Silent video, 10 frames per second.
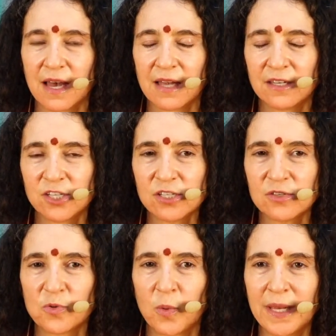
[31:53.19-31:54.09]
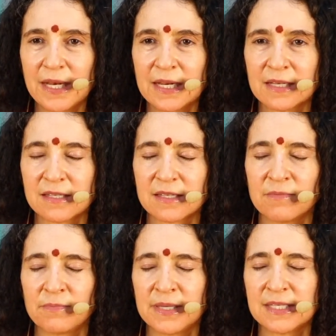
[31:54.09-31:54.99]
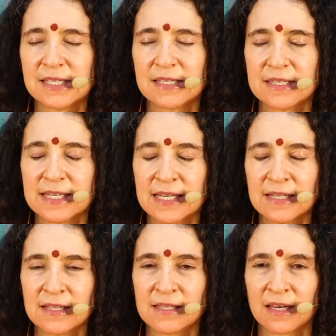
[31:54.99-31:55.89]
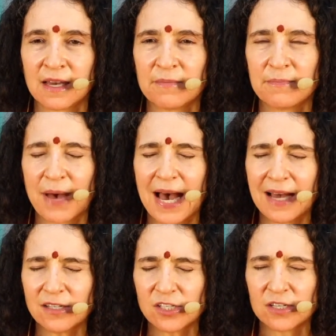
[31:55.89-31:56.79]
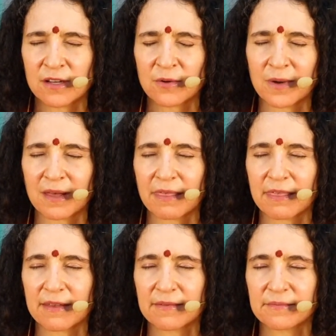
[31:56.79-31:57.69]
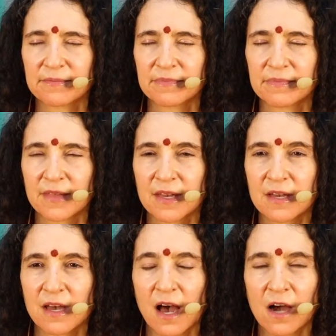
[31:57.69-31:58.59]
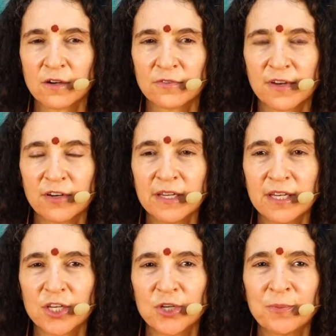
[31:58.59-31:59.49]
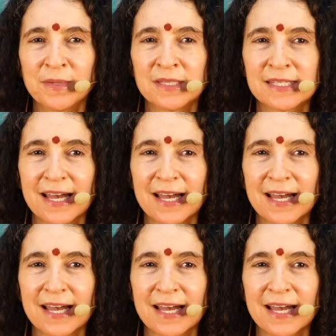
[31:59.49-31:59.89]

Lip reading: and just witness and be still and compassionate with our very human